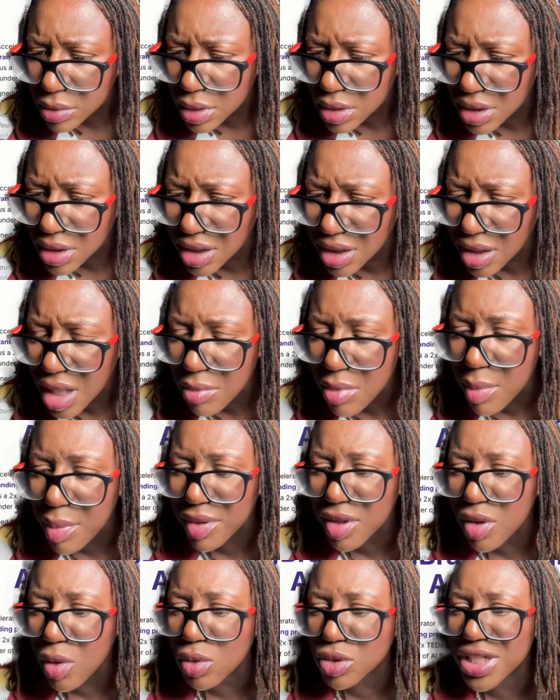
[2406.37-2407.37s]
Doesn't come up
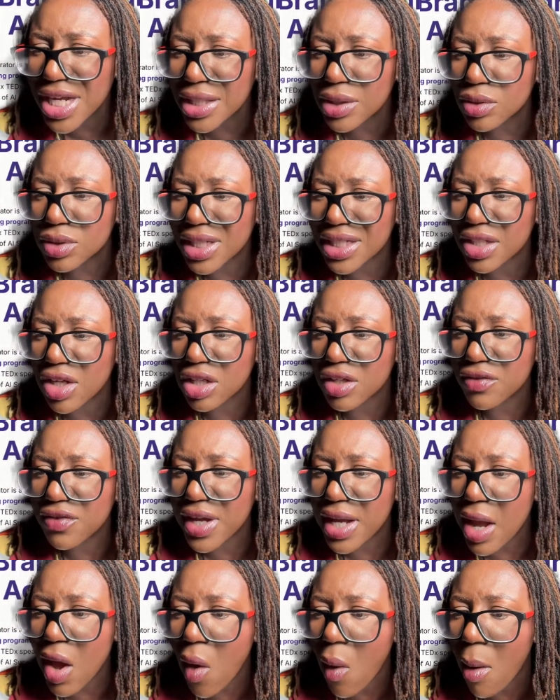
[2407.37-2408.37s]
in all channels. That's the only
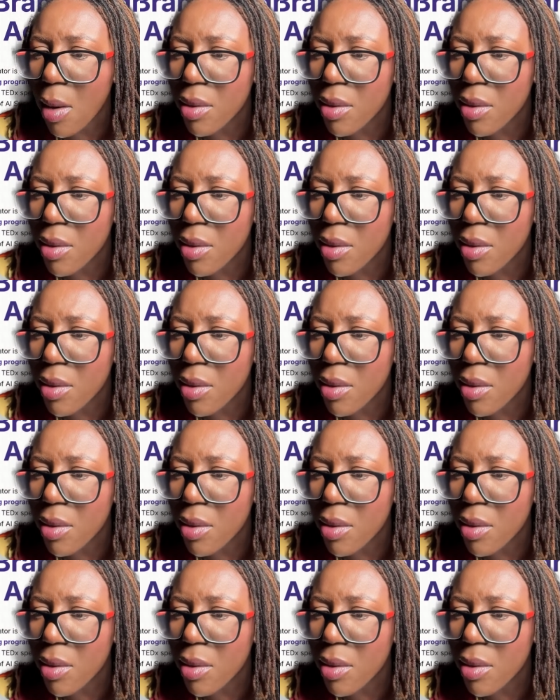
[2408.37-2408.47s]
thing.